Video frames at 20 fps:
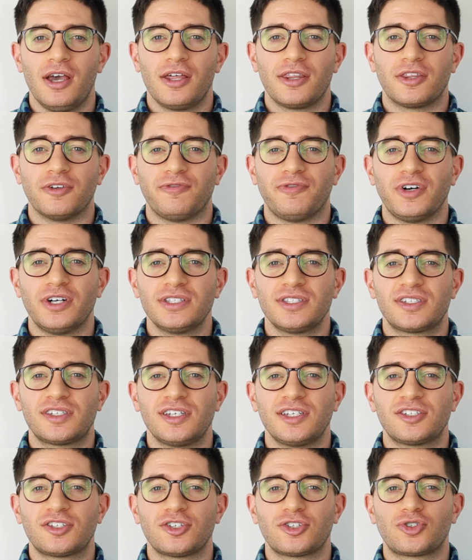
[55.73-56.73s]
The fund
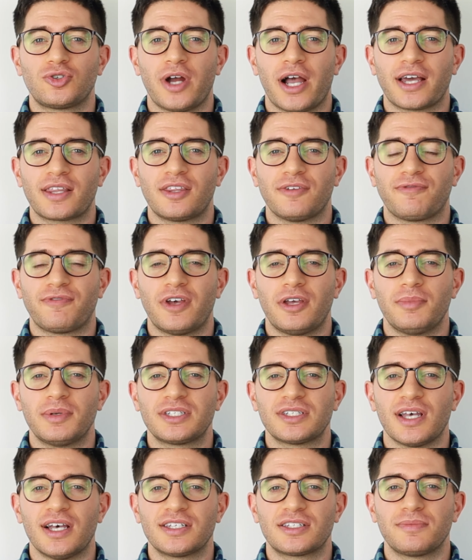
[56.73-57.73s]
seeks to track the
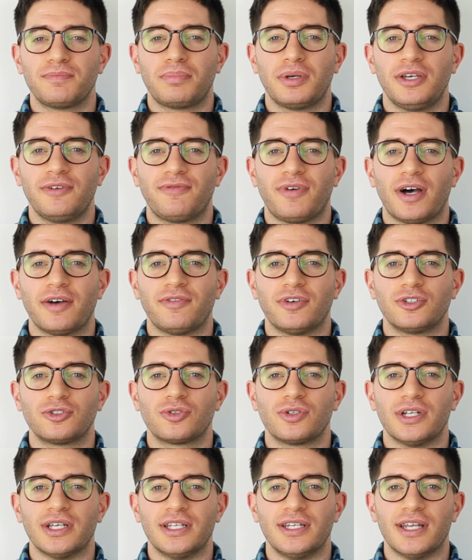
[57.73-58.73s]
famous S&P
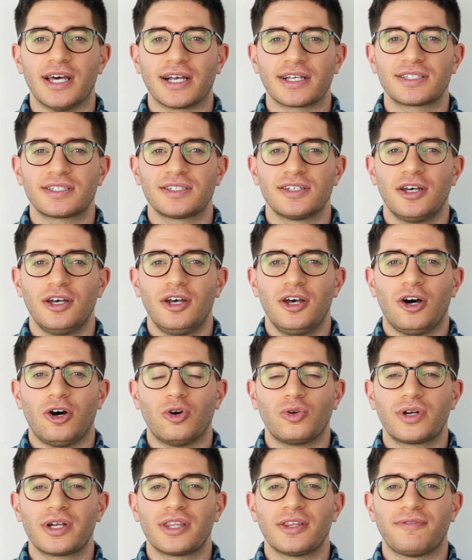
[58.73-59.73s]
500 index,
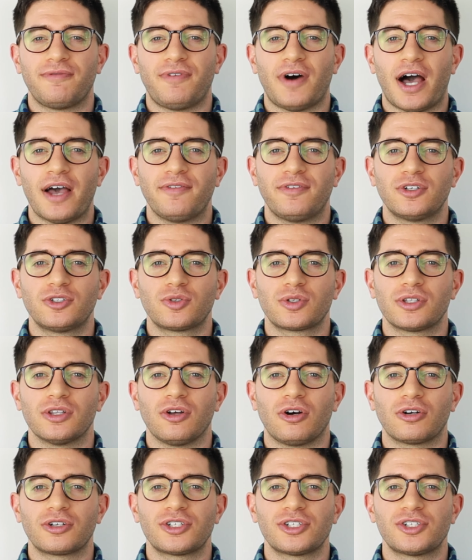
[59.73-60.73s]
holding the 500
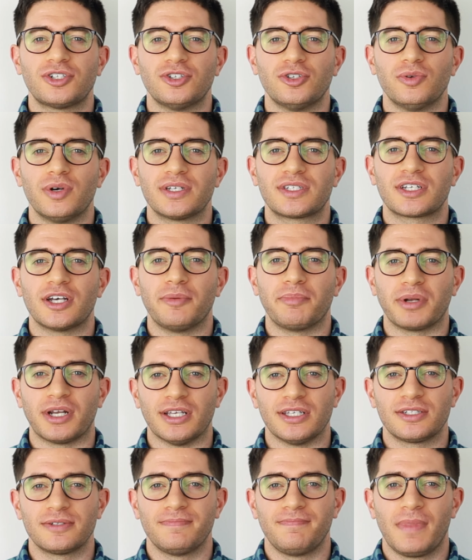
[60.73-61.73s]
largest U.S.
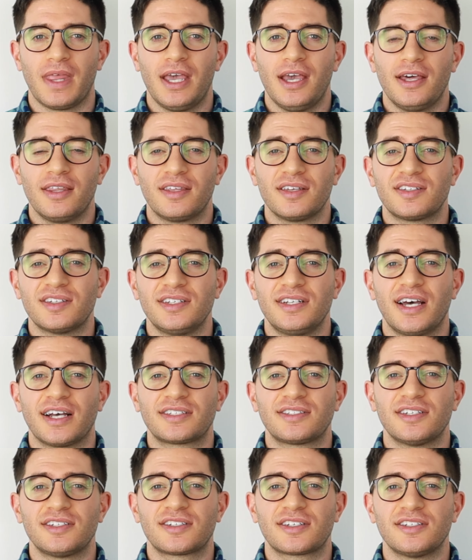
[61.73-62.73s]
companies. This
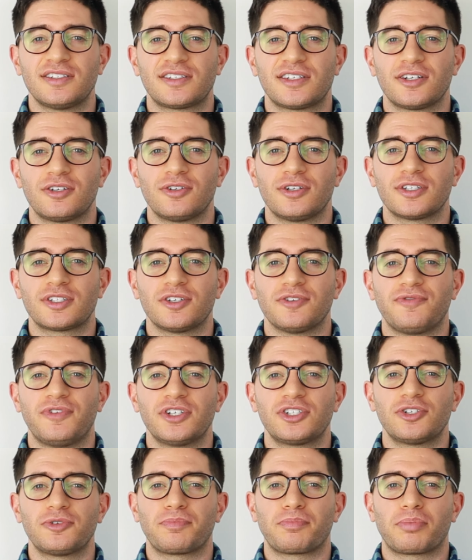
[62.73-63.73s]
index is considered a sufficient